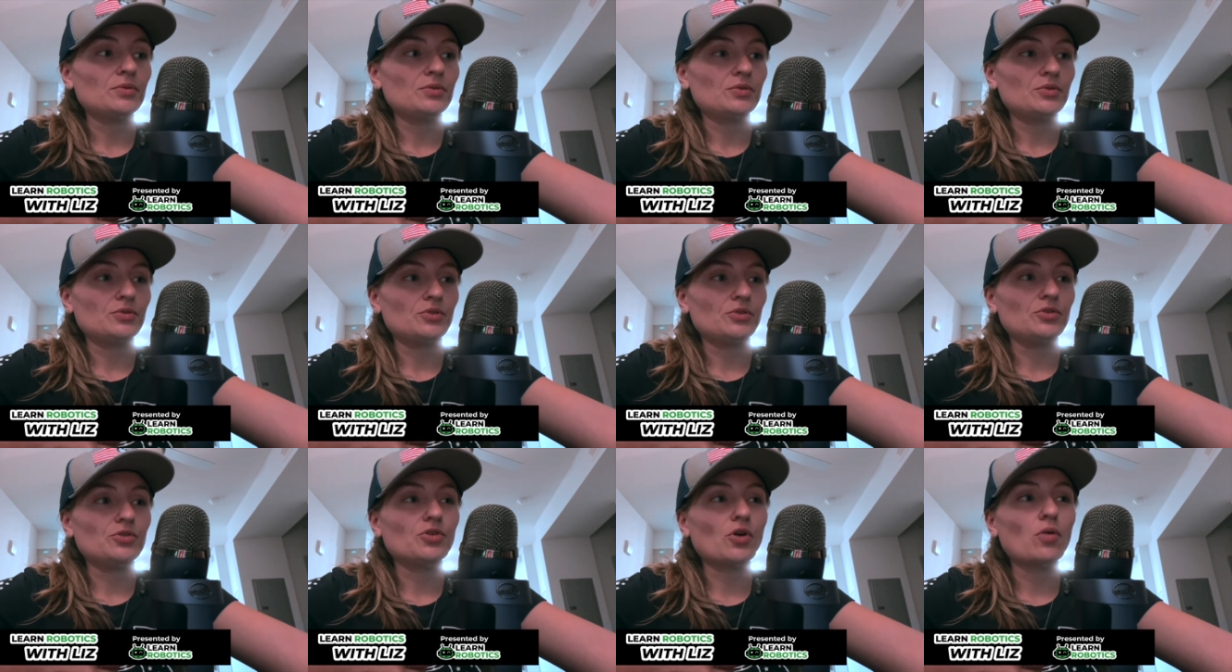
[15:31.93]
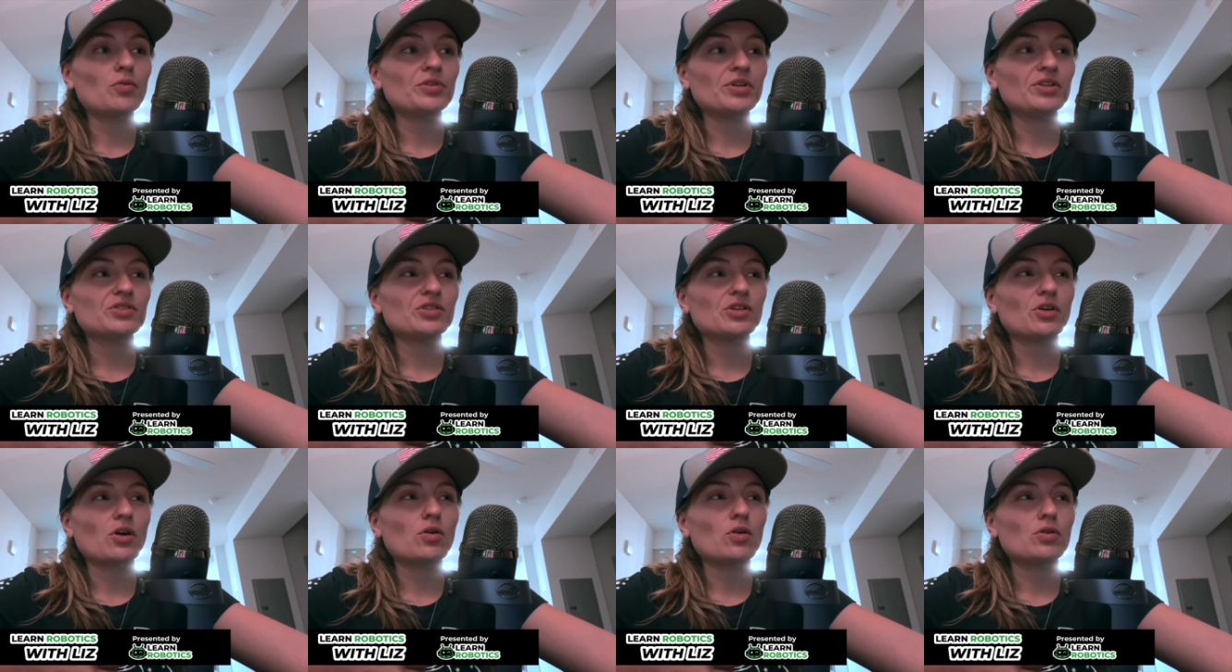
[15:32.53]
you, you don't need
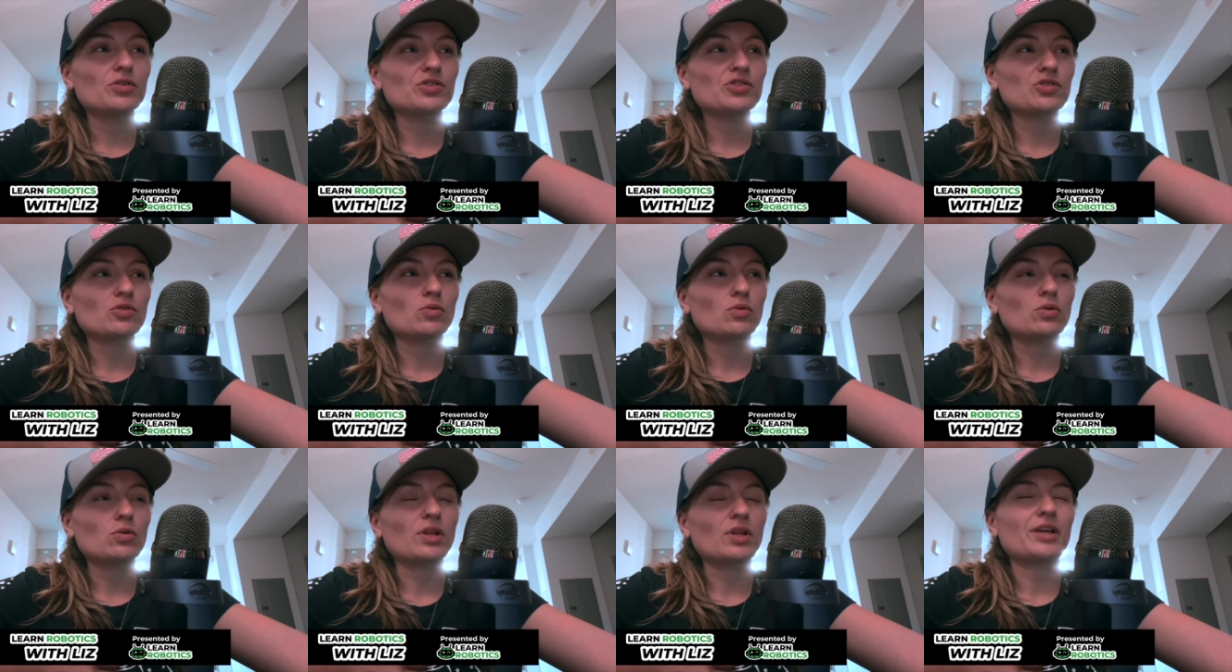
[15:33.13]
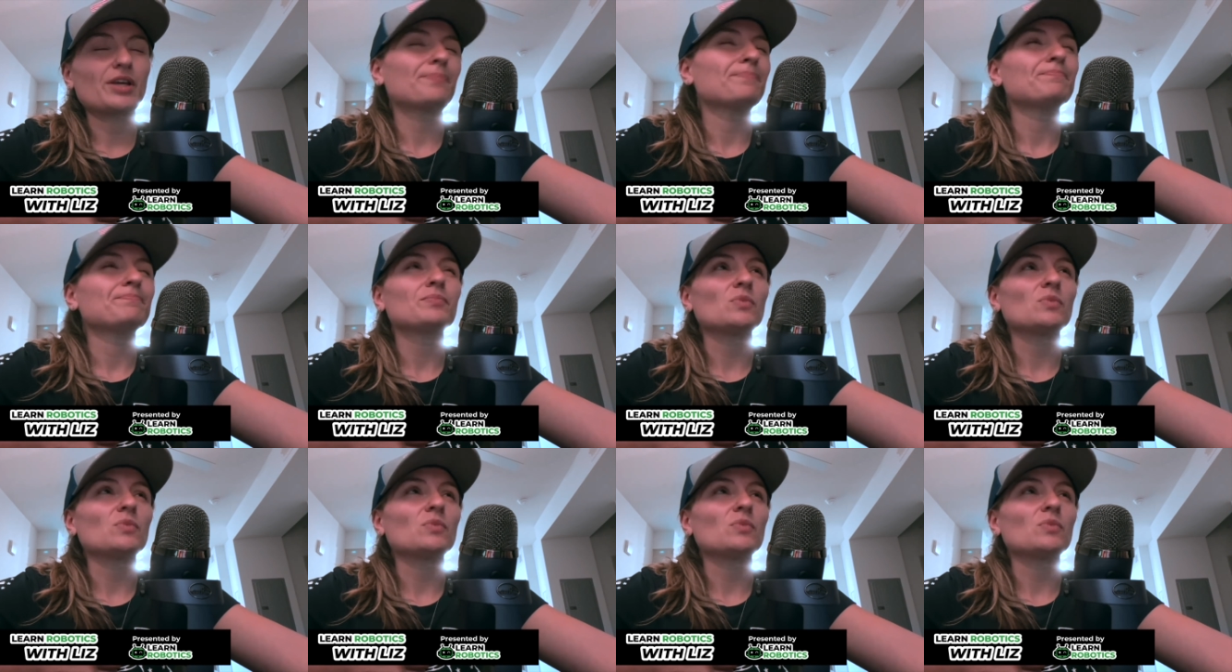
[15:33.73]
to go to school like